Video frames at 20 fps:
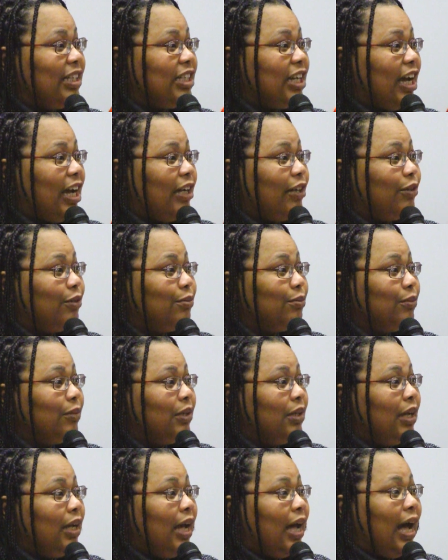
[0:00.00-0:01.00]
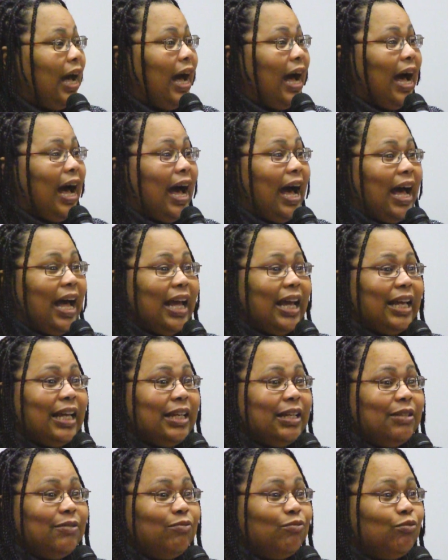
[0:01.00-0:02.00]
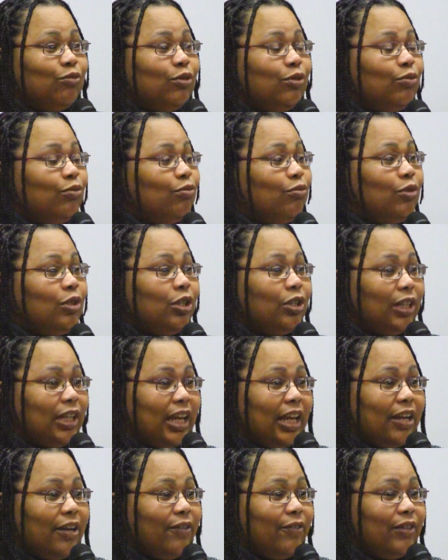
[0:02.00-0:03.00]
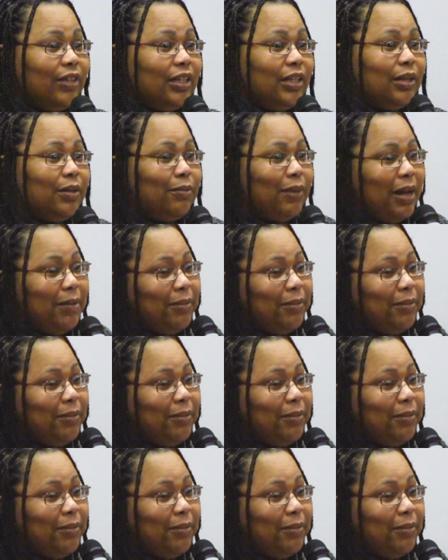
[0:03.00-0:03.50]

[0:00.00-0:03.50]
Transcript: child. I took care of them.